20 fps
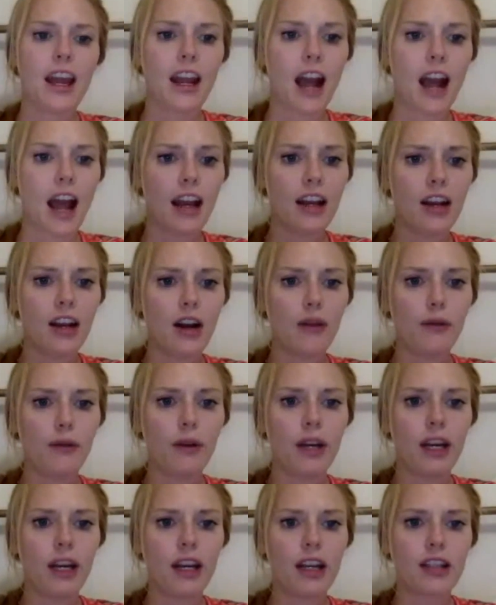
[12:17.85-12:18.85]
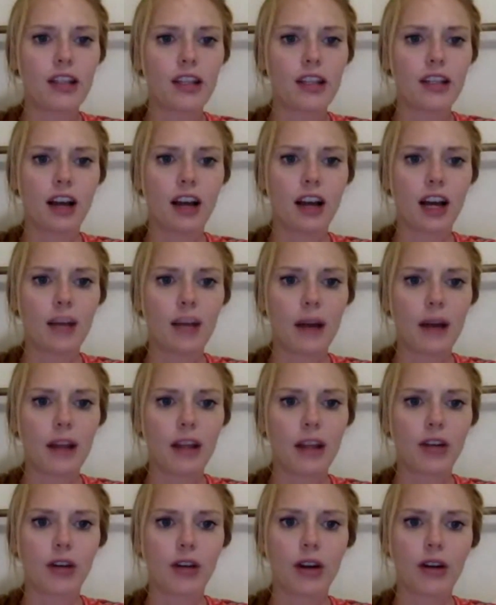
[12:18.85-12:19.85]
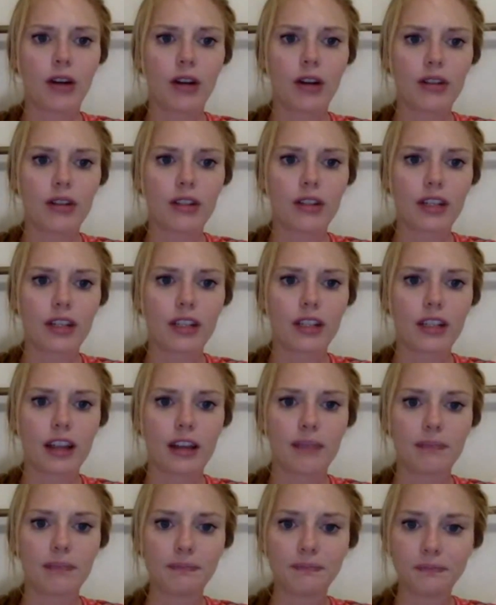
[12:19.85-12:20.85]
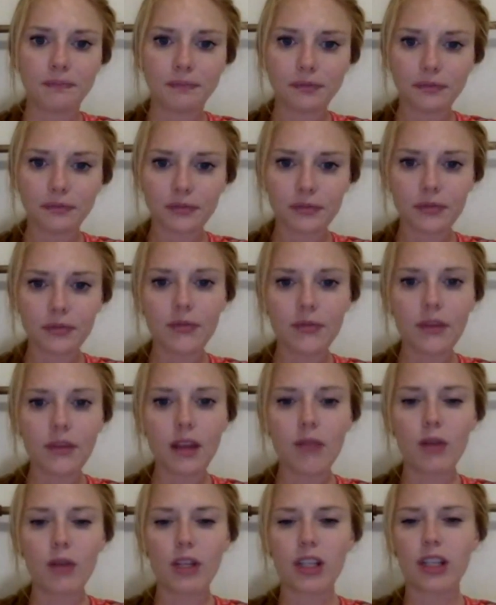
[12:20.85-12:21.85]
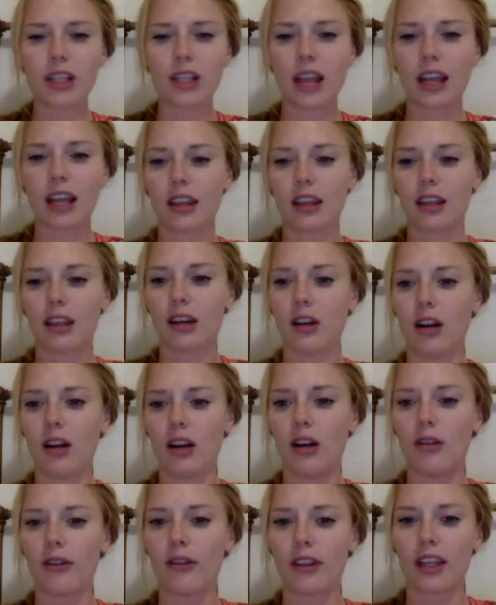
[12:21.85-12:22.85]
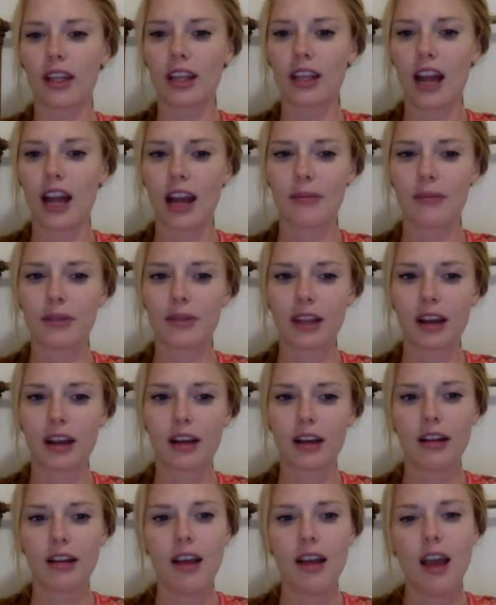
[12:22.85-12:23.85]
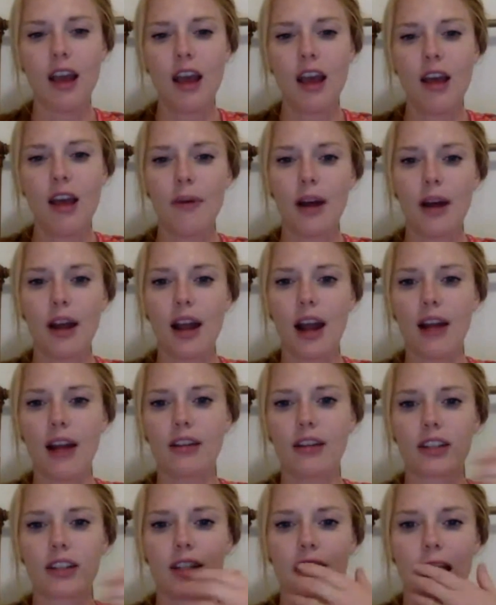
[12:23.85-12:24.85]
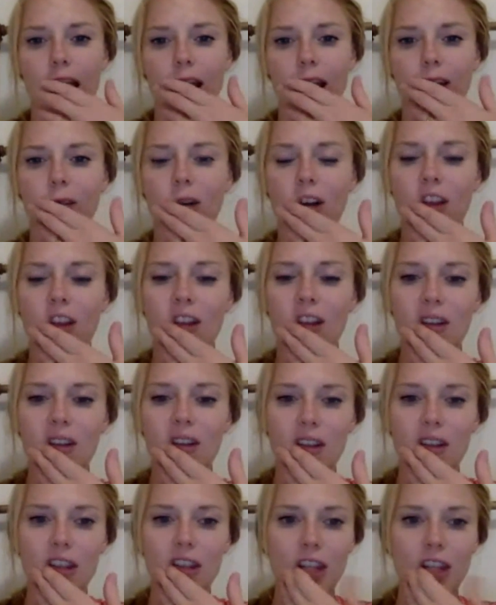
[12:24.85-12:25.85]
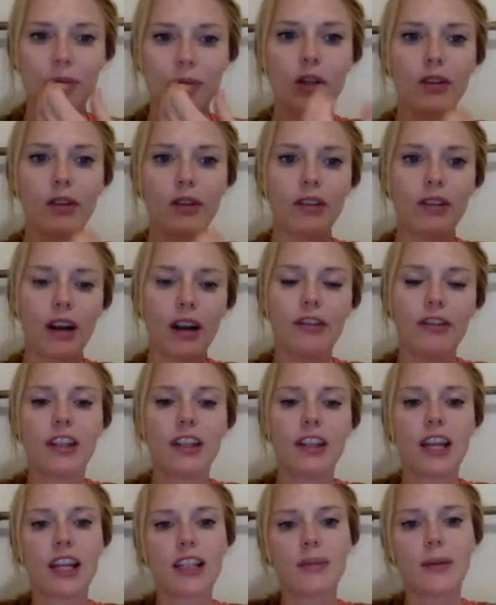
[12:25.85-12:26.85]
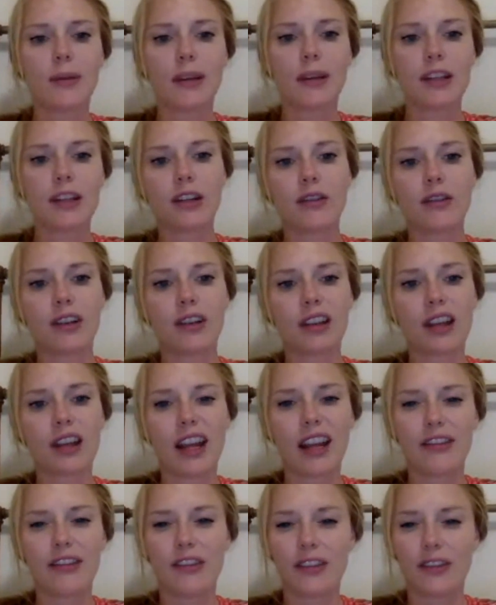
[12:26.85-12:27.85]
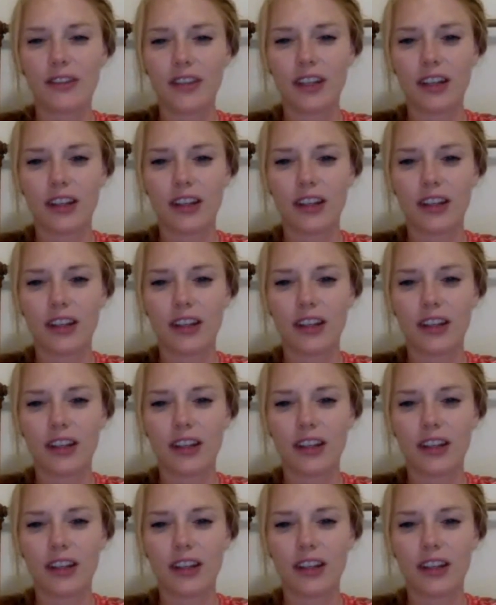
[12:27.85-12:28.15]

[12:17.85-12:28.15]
I didn't know if we needed to talk about the chrono system, which is like yeah. over the time scale. Mm-hmm. But I was just like, well, the the movie roughly takes place over like 15 or